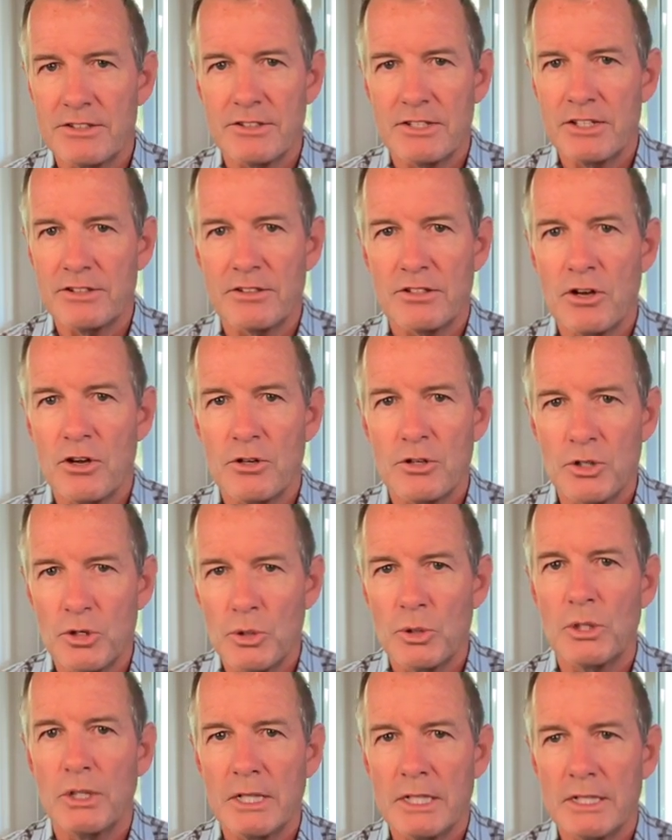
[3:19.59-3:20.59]
Just go
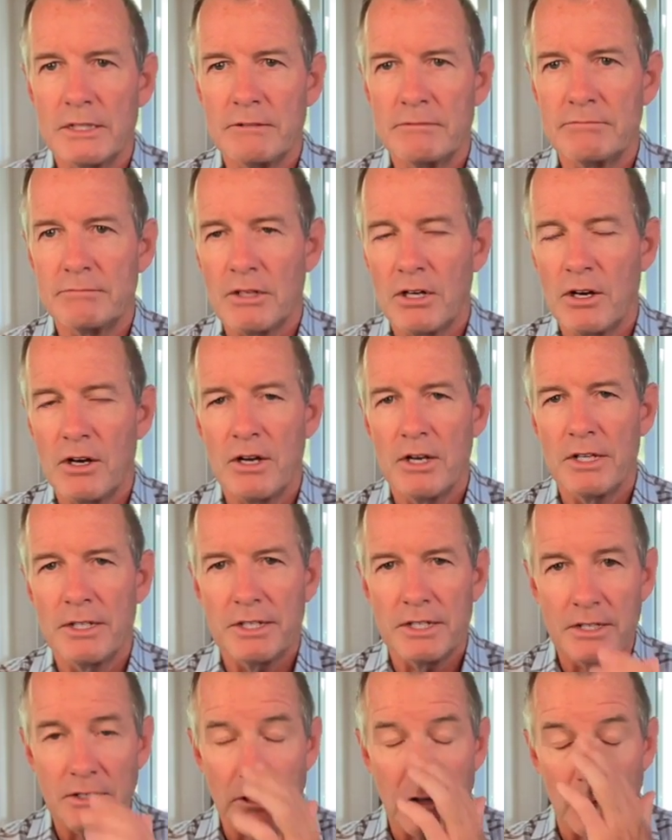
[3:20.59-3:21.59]
Google it
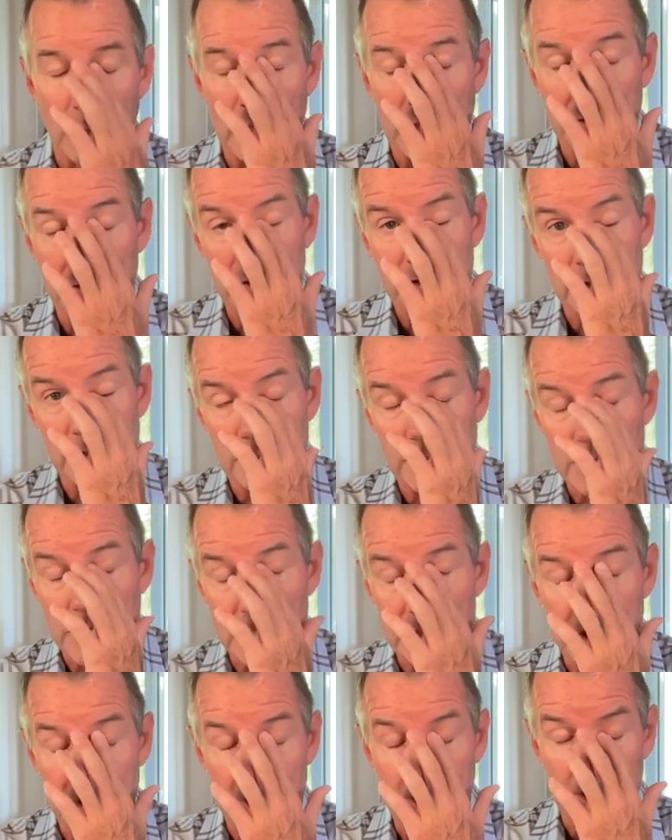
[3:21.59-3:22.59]
on, or whatever search
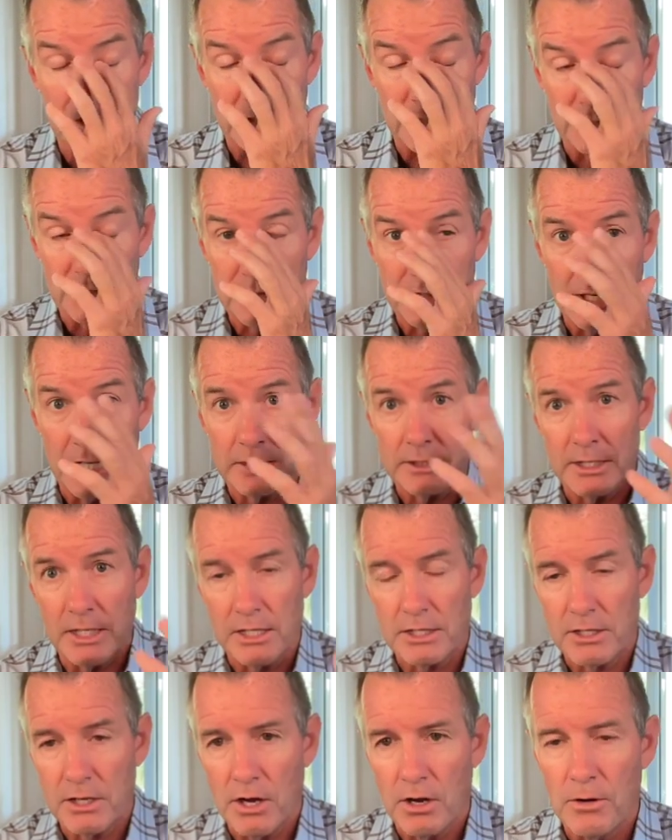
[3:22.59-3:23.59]
engine you use,
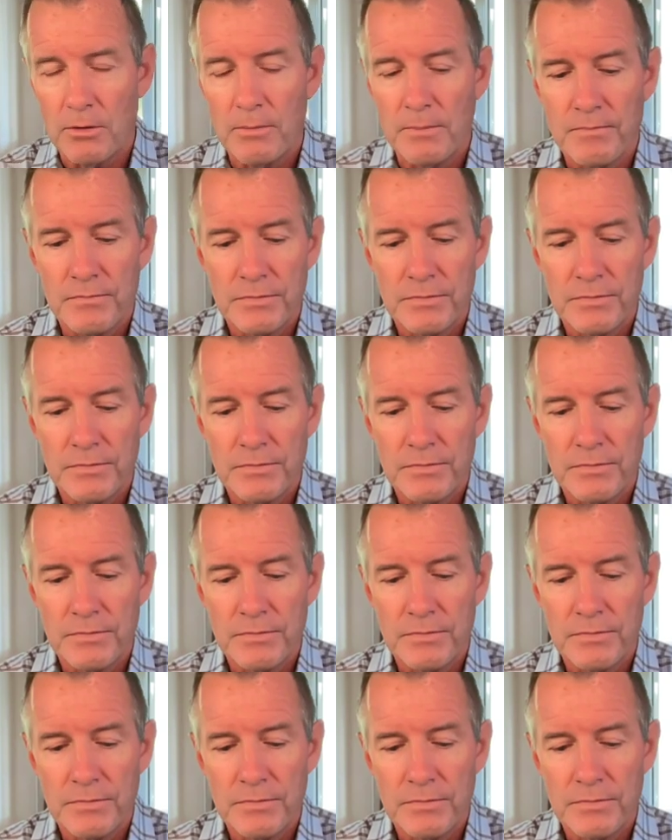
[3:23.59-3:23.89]
DuckDuckGo,